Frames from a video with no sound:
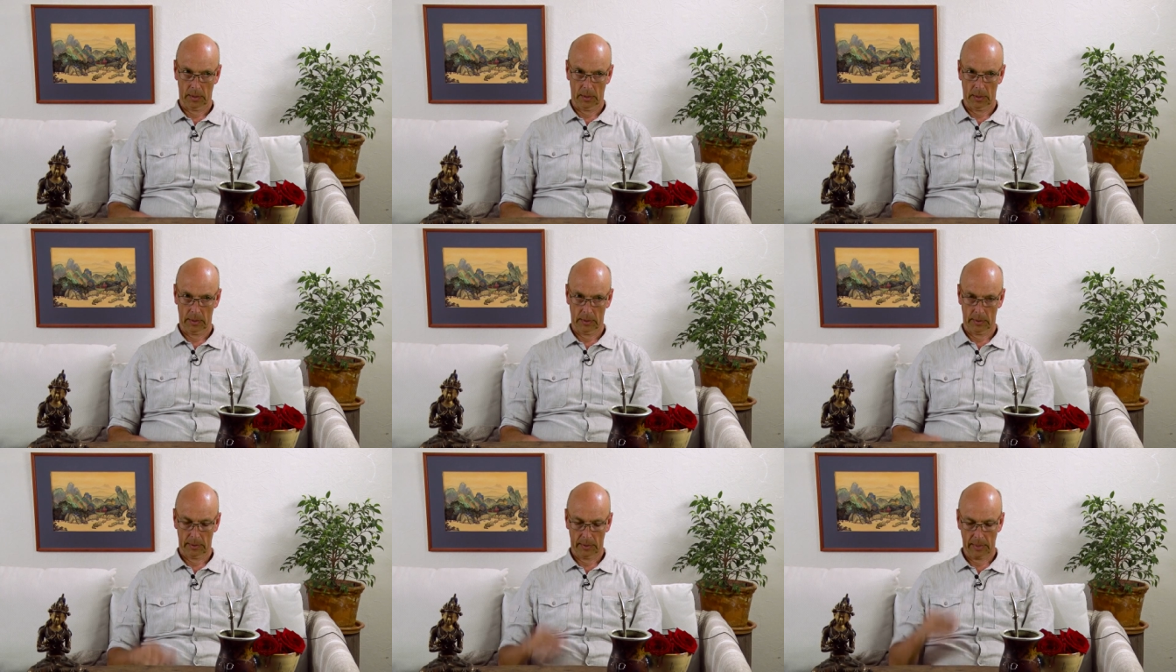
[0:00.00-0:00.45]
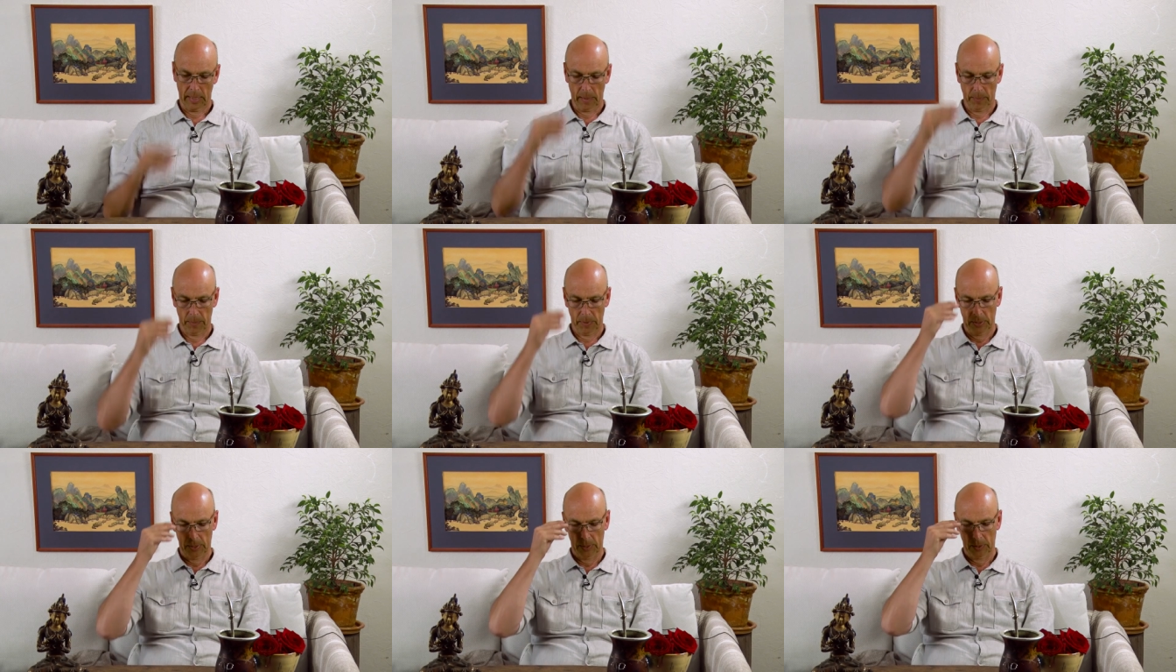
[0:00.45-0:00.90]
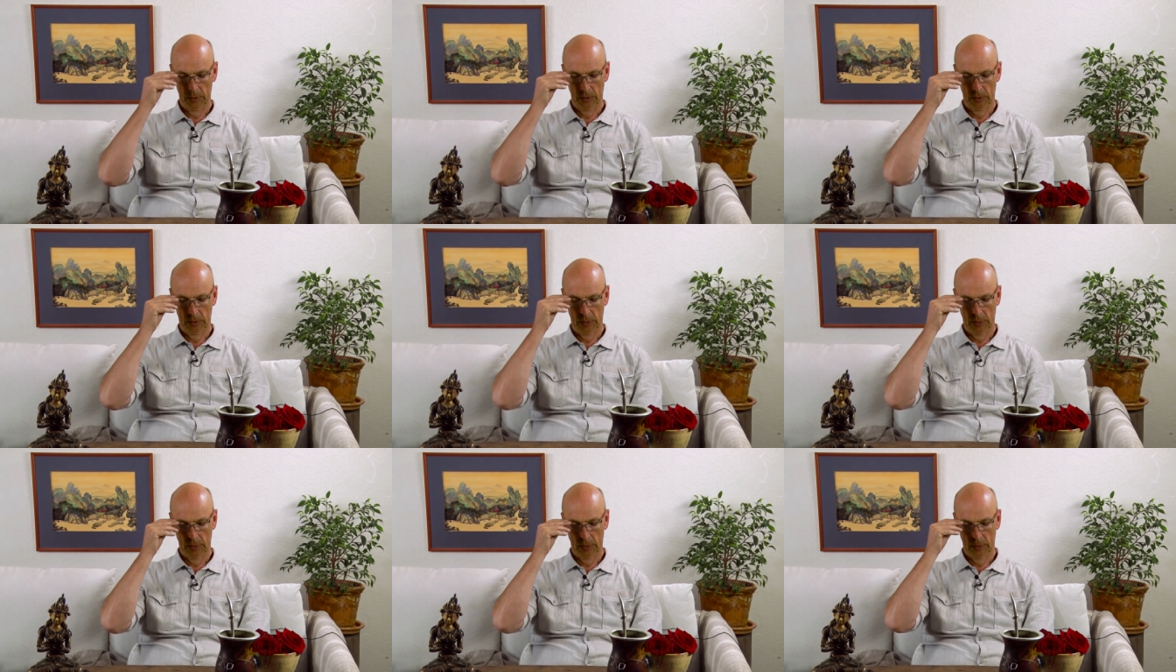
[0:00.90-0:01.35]

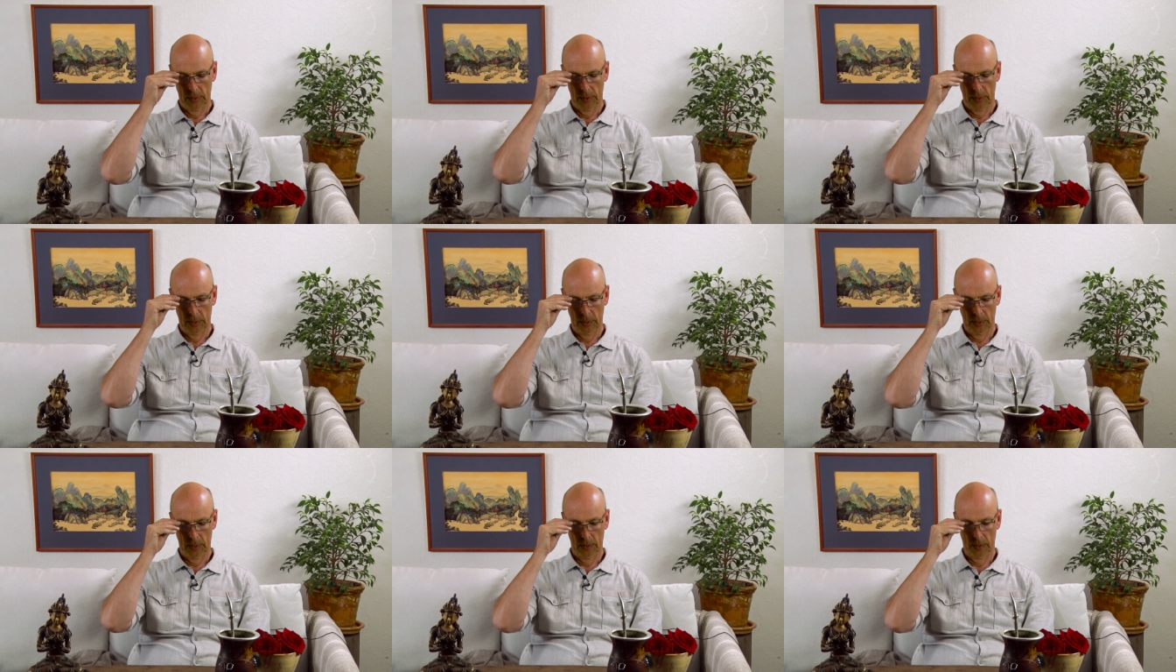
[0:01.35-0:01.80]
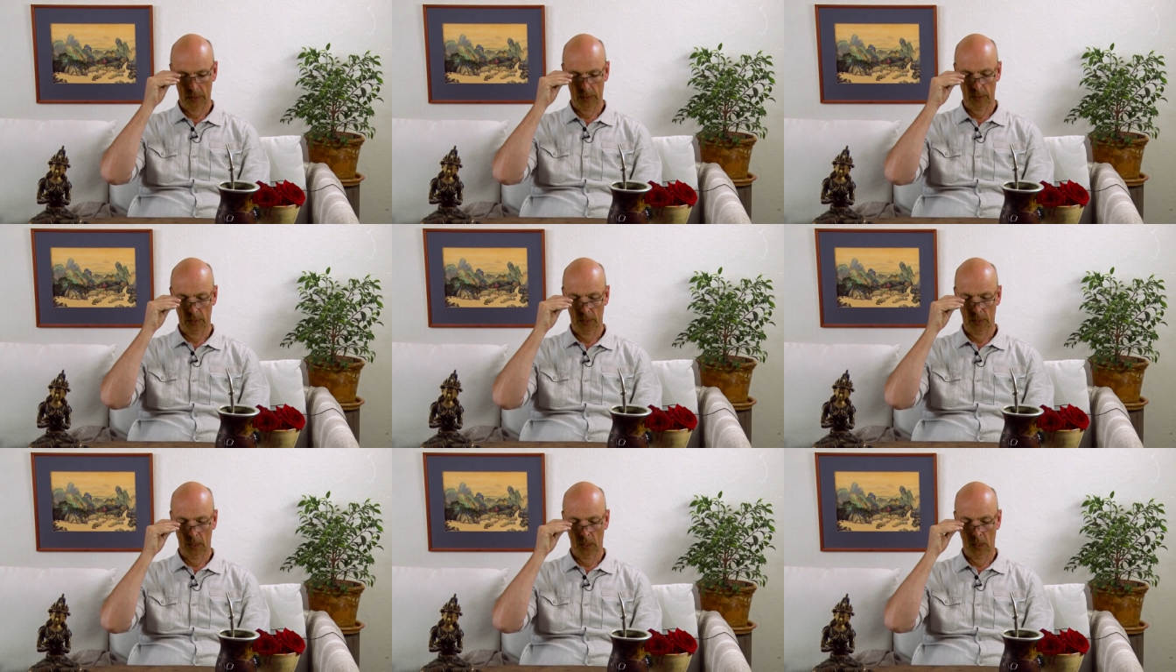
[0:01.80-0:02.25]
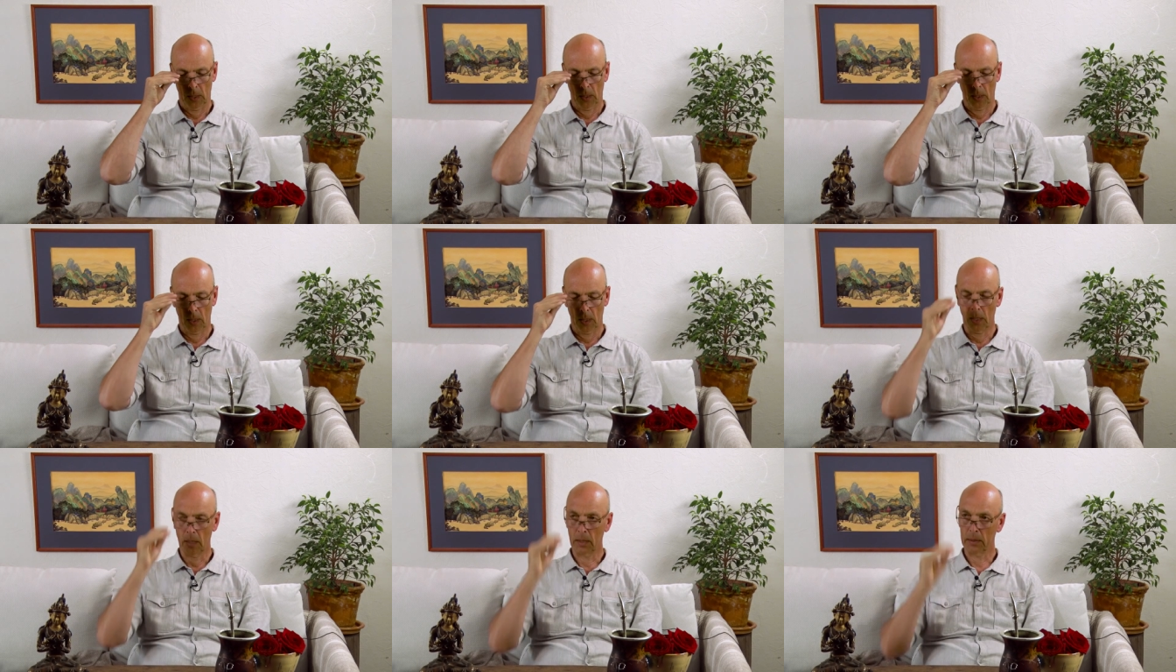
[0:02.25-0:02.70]
established since a
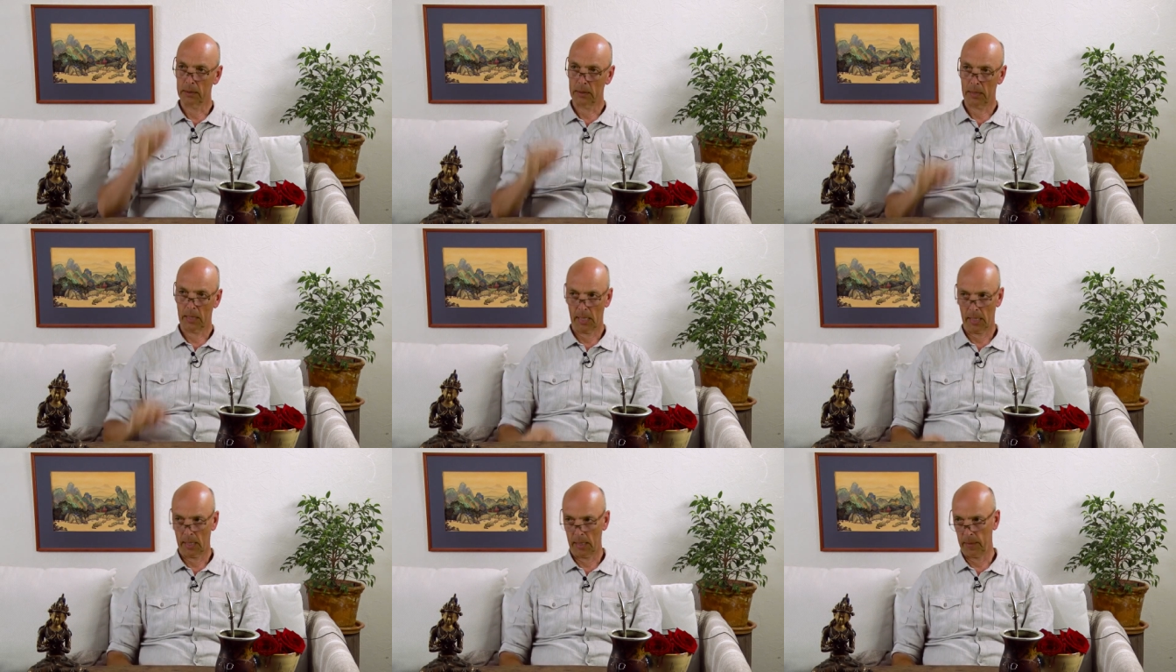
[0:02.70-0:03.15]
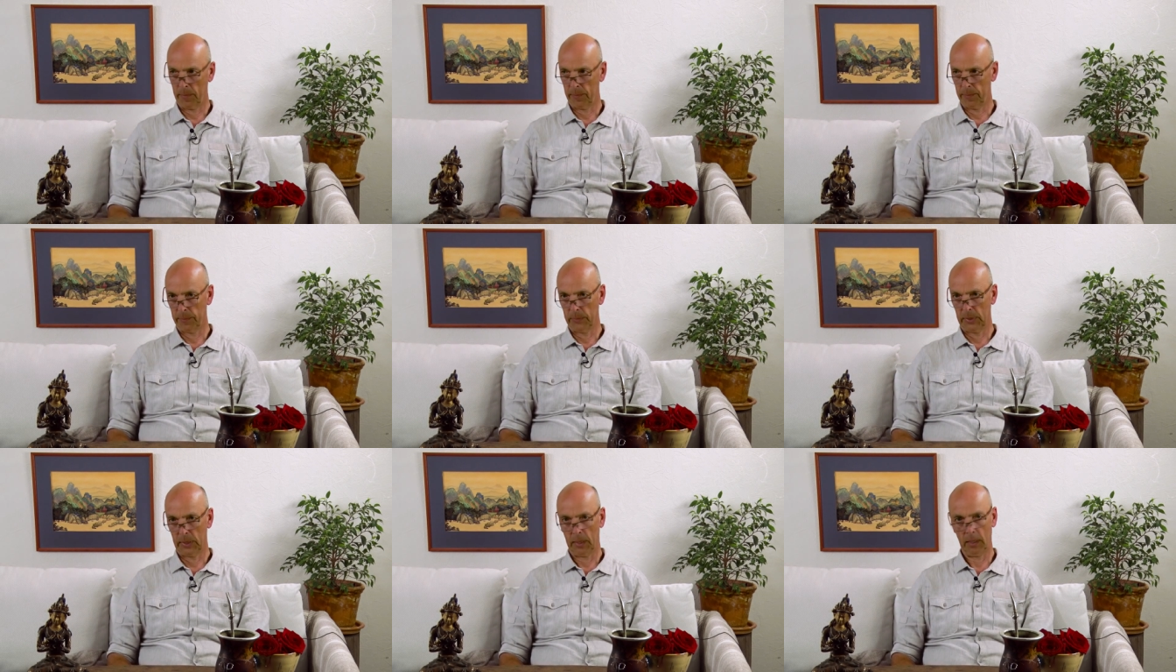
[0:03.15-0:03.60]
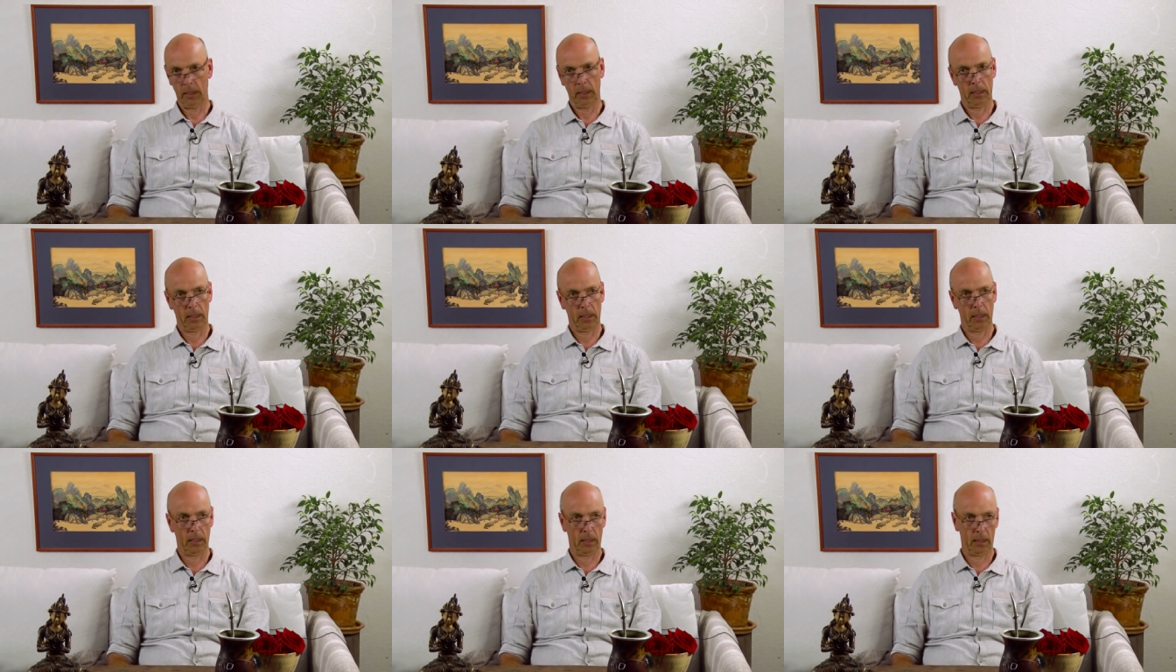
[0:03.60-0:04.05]
long time in
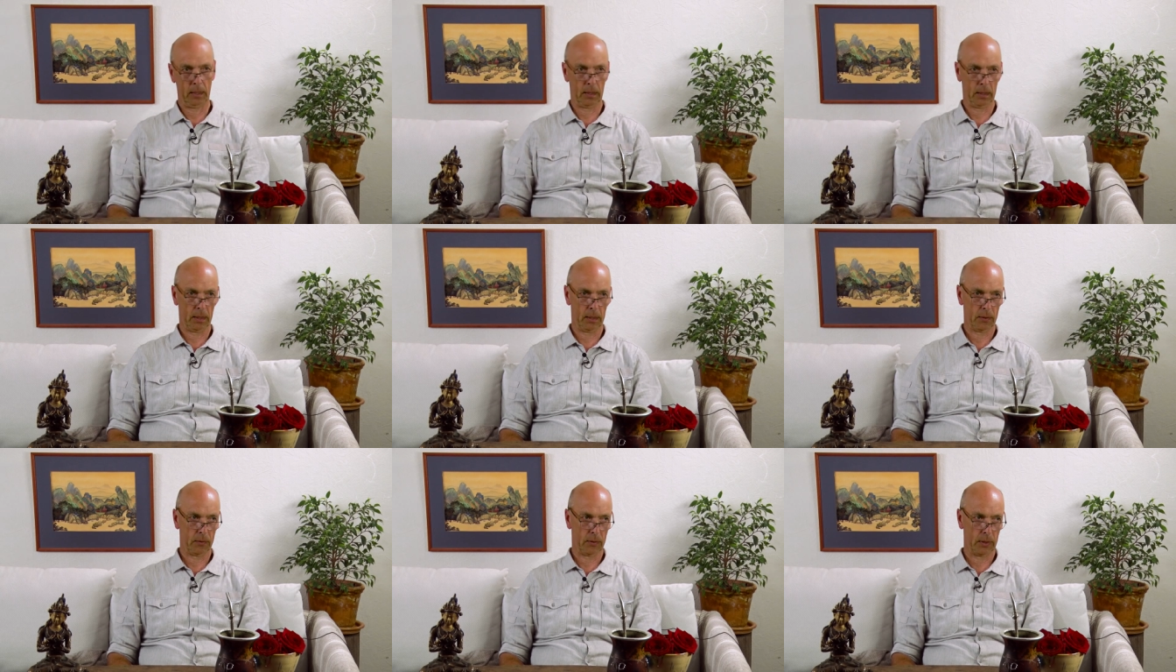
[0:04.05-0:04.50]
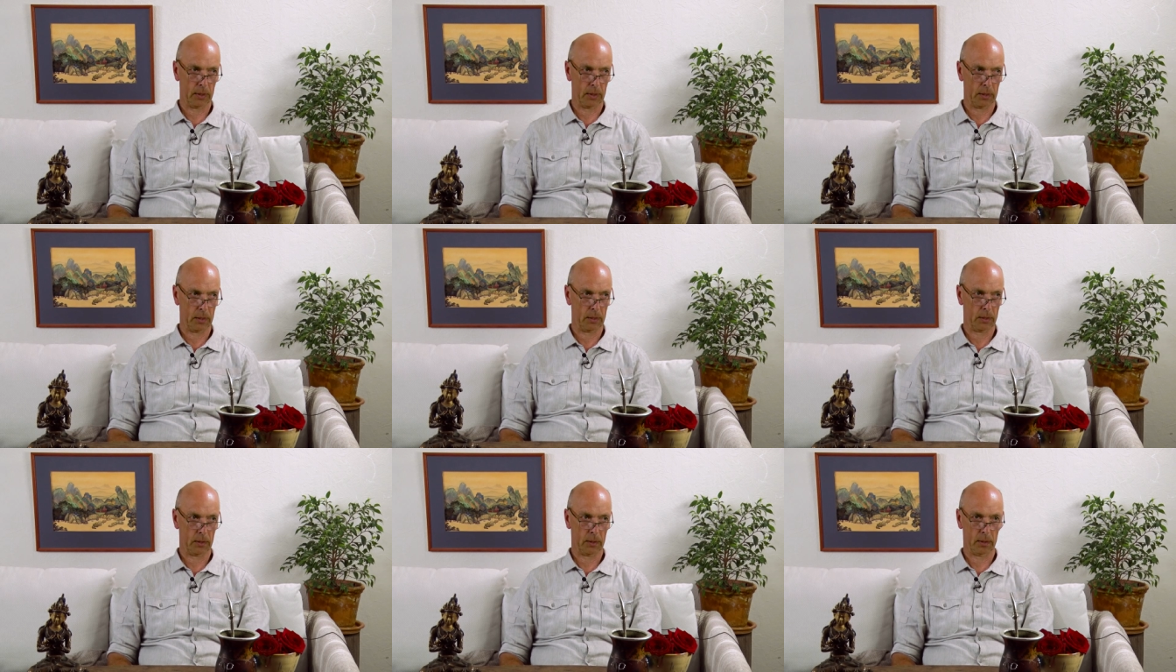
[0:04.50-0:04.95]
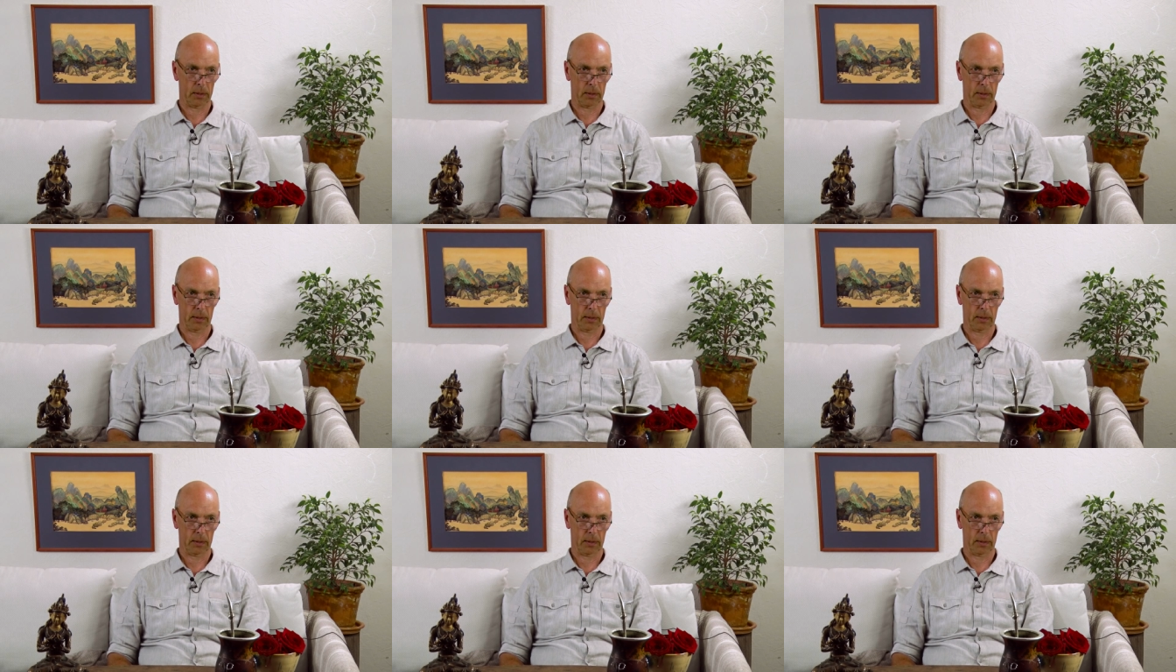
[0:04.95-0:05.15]
the Indian tradition,